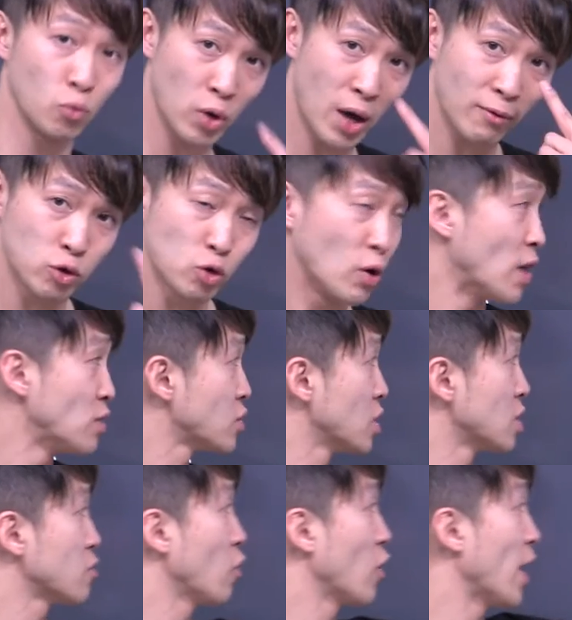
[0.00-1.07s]
We have two
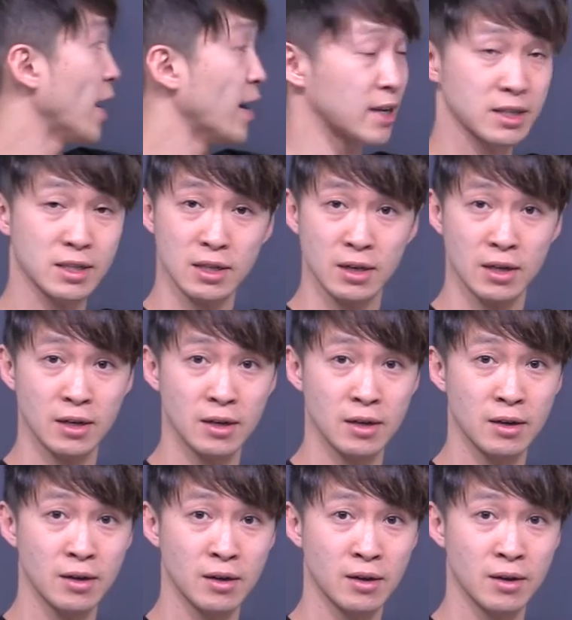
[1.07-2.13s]
answers for x,
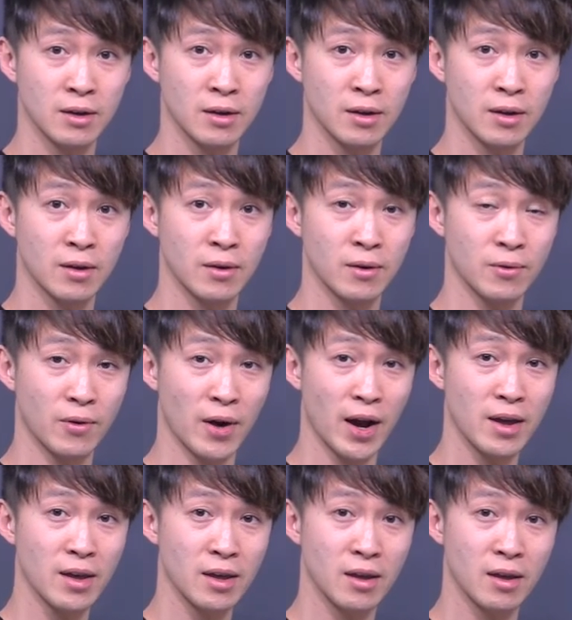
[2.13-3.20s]

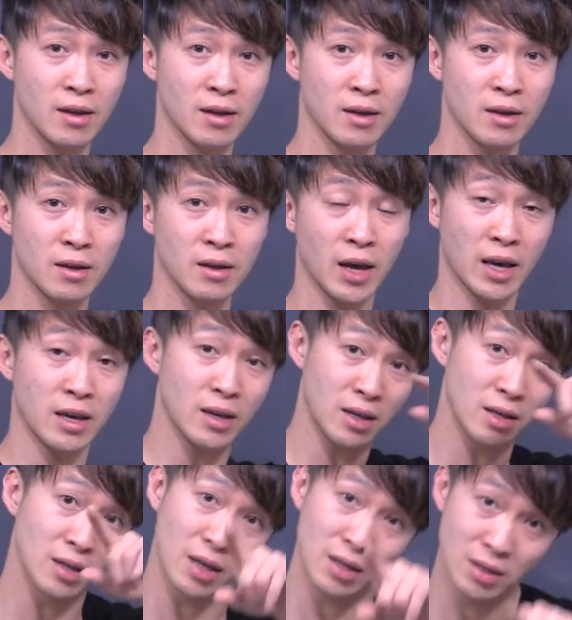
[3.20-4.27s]
right? It,
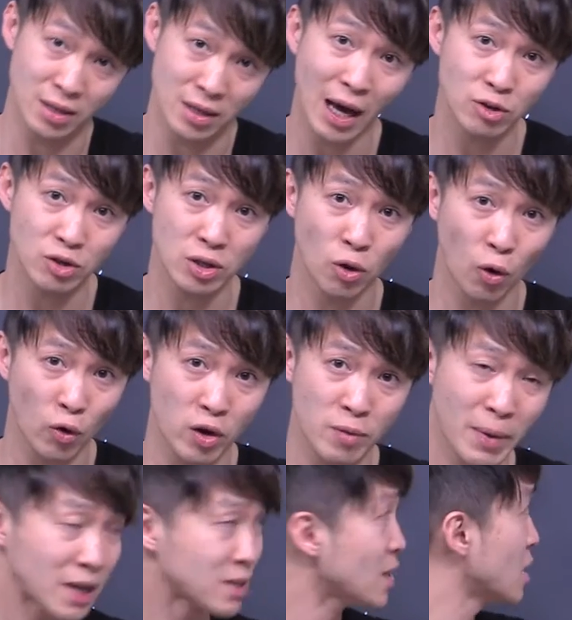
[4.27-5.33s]
it, it, actually totally
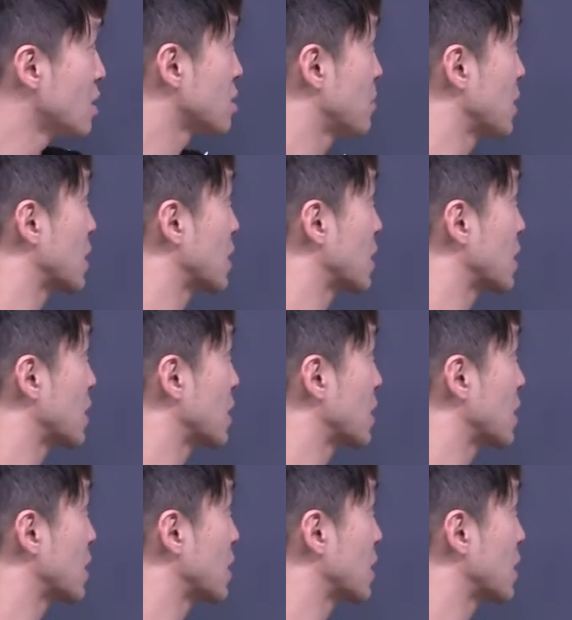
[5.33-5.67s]
makes sense